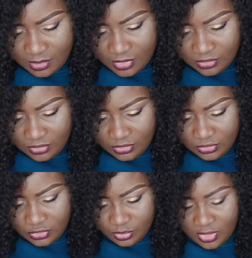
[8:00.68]
about the
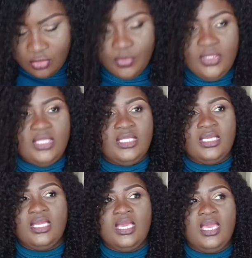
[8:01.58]
YouTube
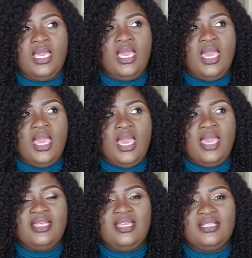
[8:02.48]
community?
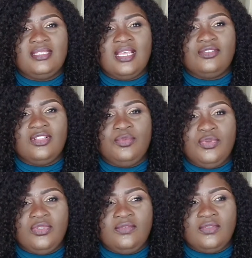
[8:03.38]
I think it's actually
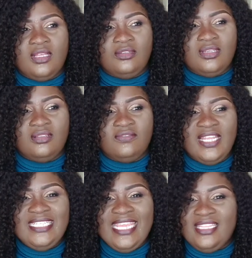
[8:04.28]
beautiful that you can
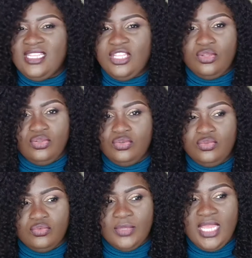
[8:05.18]
find anything on
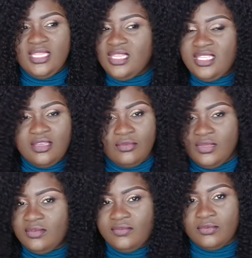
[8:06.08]
YouTube, anything you're
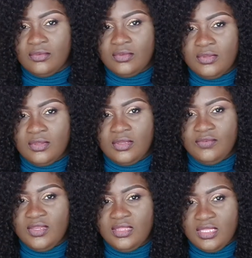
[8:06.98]
looking for.
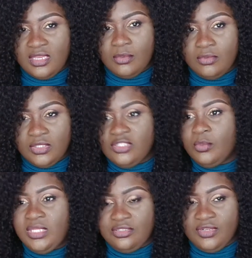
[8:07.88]
If you can think about it,
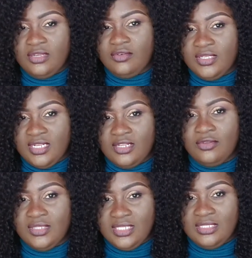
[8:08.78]
someone has already created the
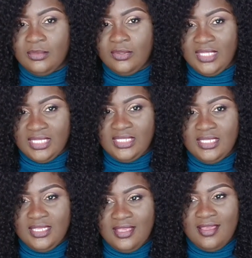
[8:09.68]
content about that.
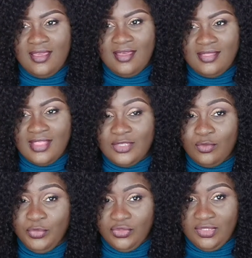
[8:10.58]
That's
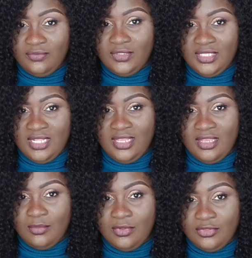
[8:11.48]
one beautiful thing I
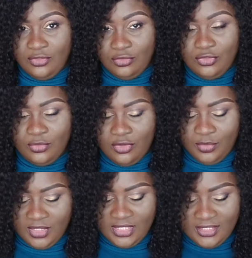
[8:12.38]
like about the YouTube
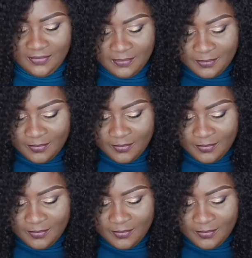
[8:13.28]
community.